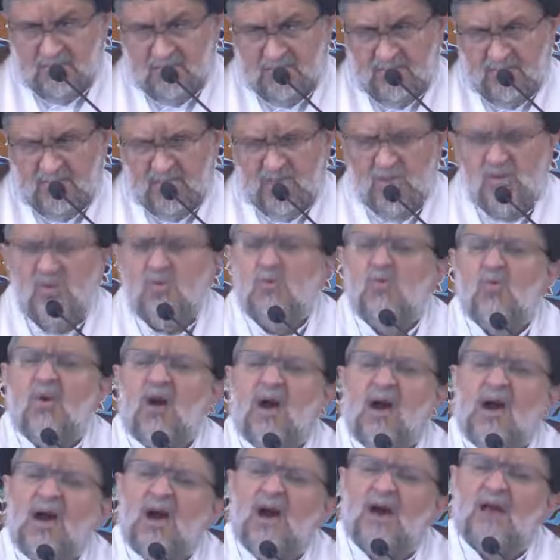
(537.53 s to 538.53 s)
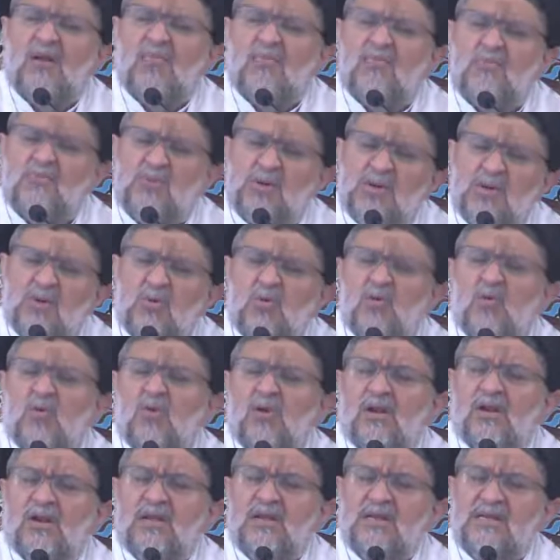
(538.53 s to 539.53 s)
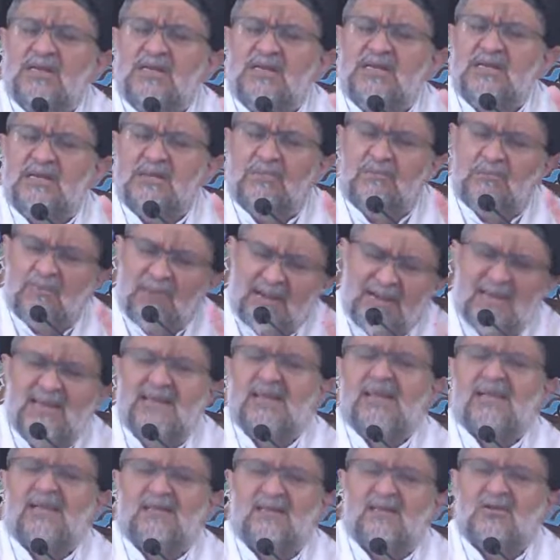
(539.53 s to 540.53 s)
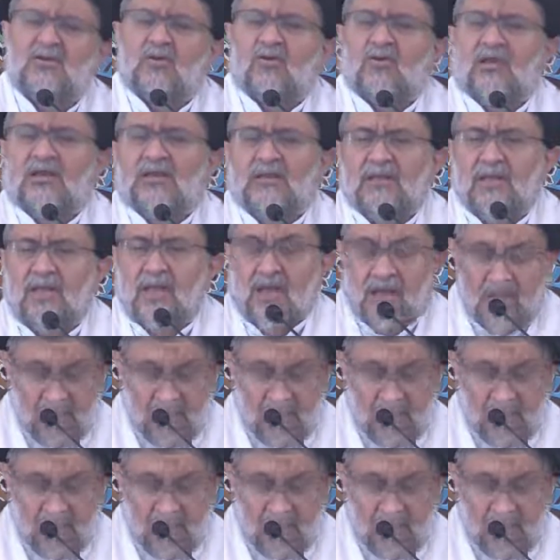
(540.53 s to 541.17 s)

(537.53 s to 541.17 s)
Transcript: You are purely dependent on Allah.